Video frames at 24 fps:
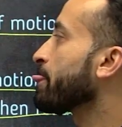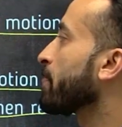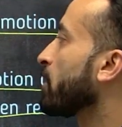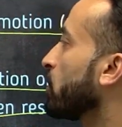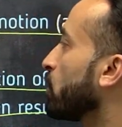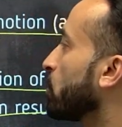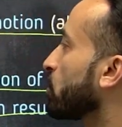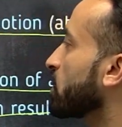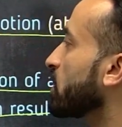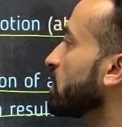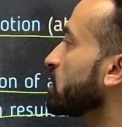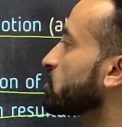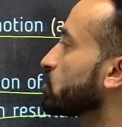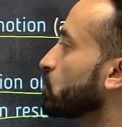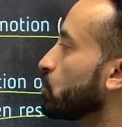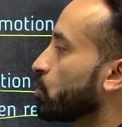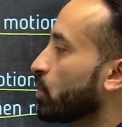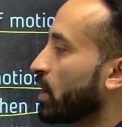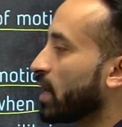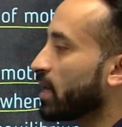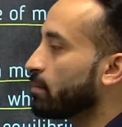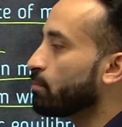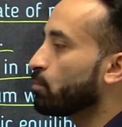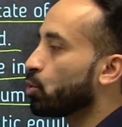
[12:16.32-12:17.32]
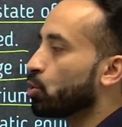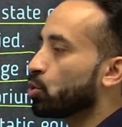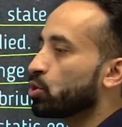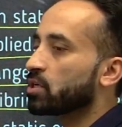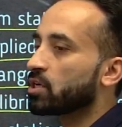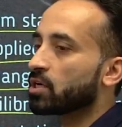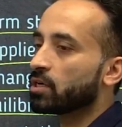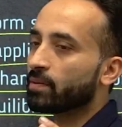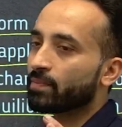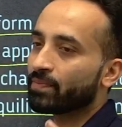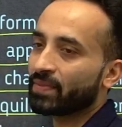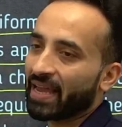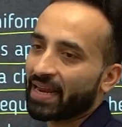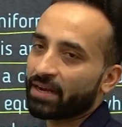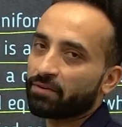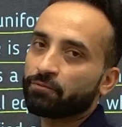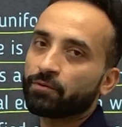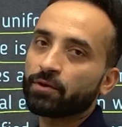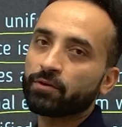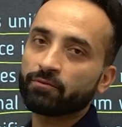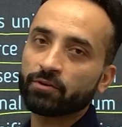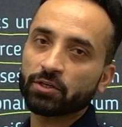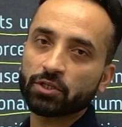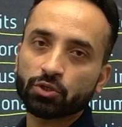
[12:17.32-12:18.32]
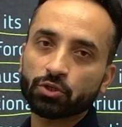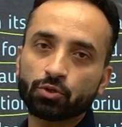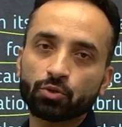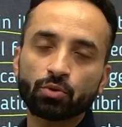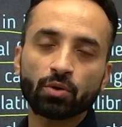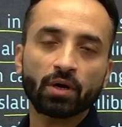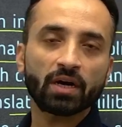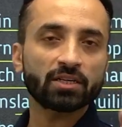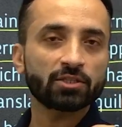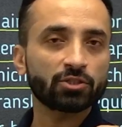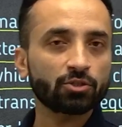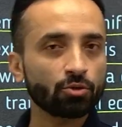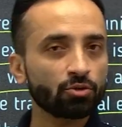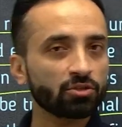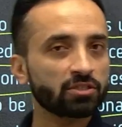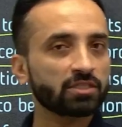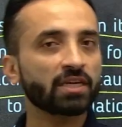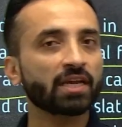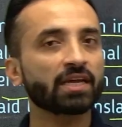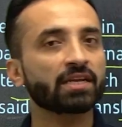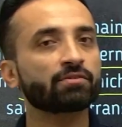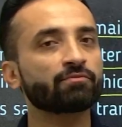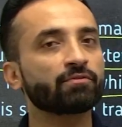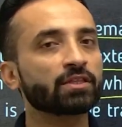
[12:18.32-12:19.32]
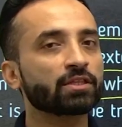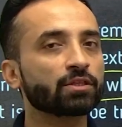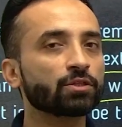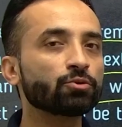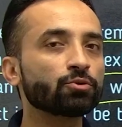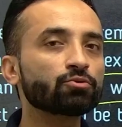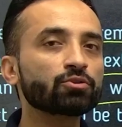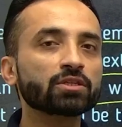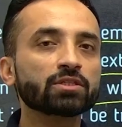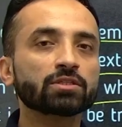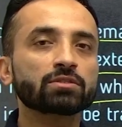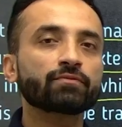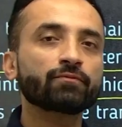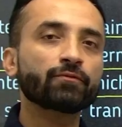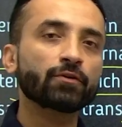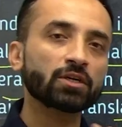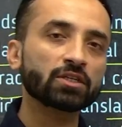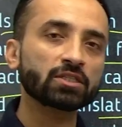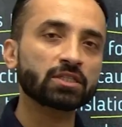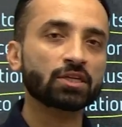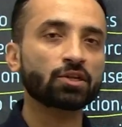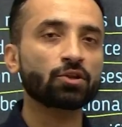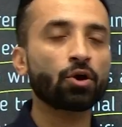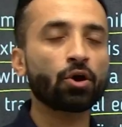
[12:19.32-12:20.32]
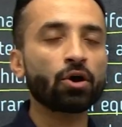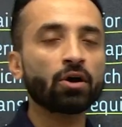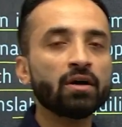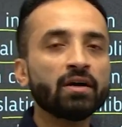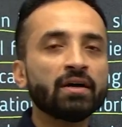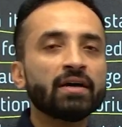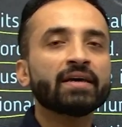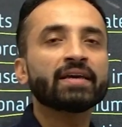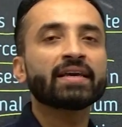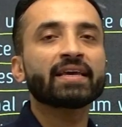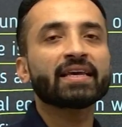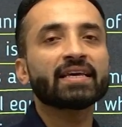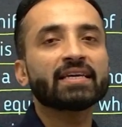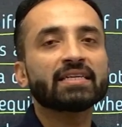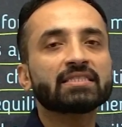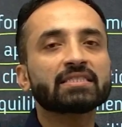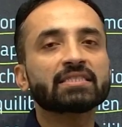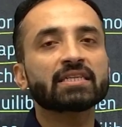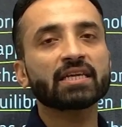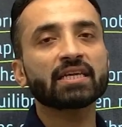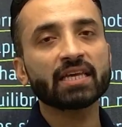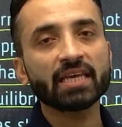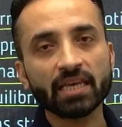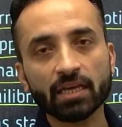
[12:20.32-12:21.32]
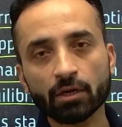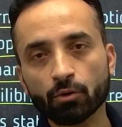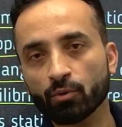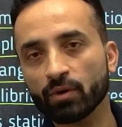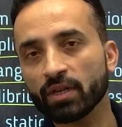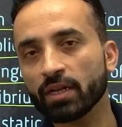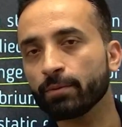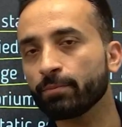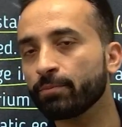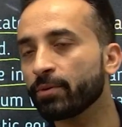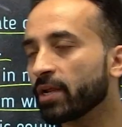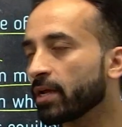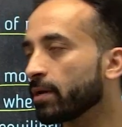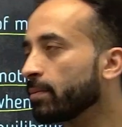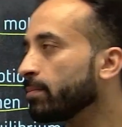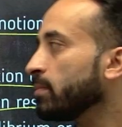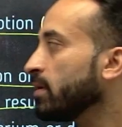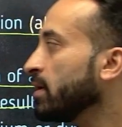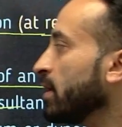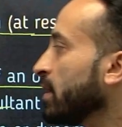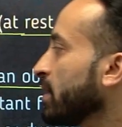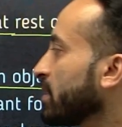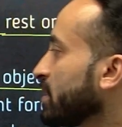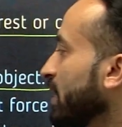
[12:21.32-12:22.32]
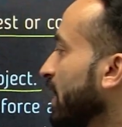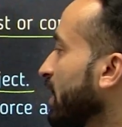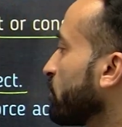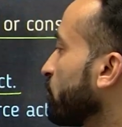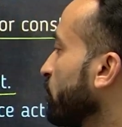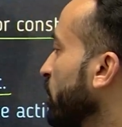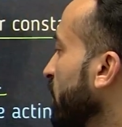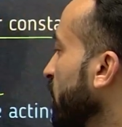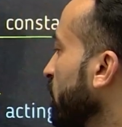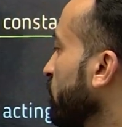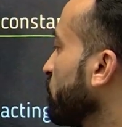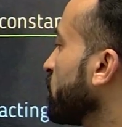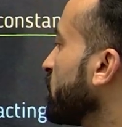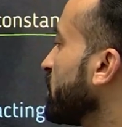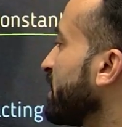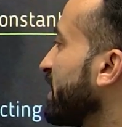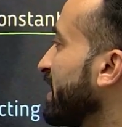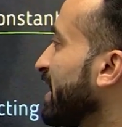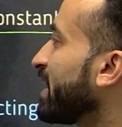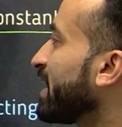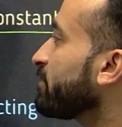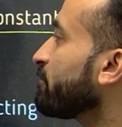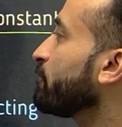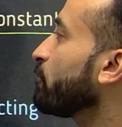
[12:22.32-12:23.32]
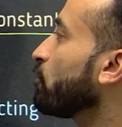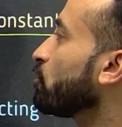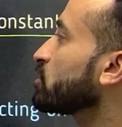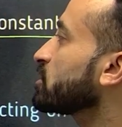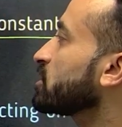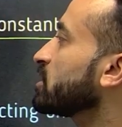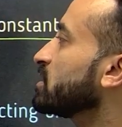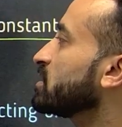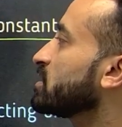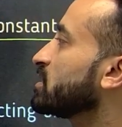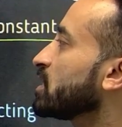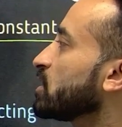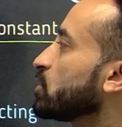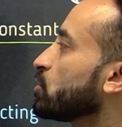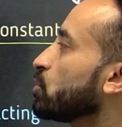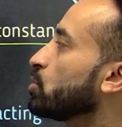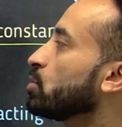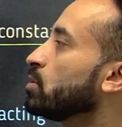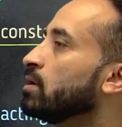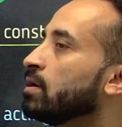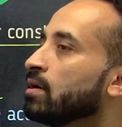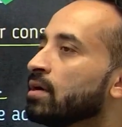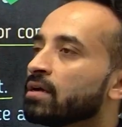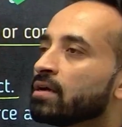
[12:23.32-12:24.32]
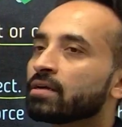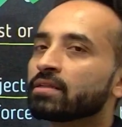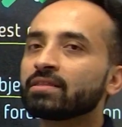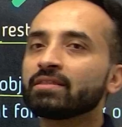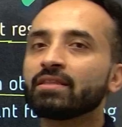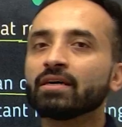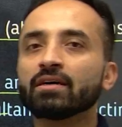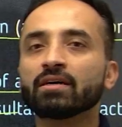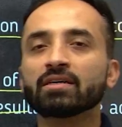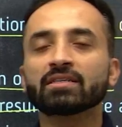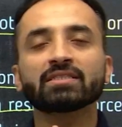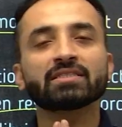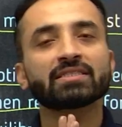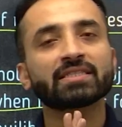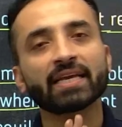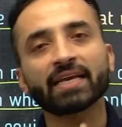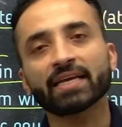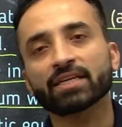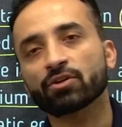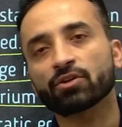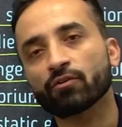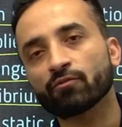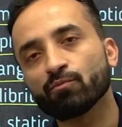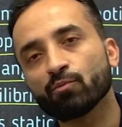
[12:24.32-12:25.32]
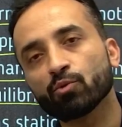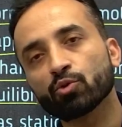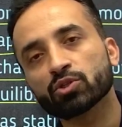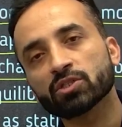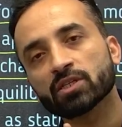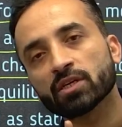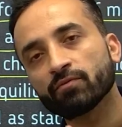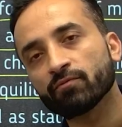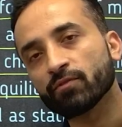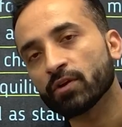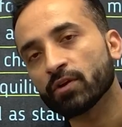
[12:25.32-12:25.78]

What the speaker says: Okay, so one more term that we wish to associate with Newton's first law is equilibrium, that whenever net force is 0, the state of motion will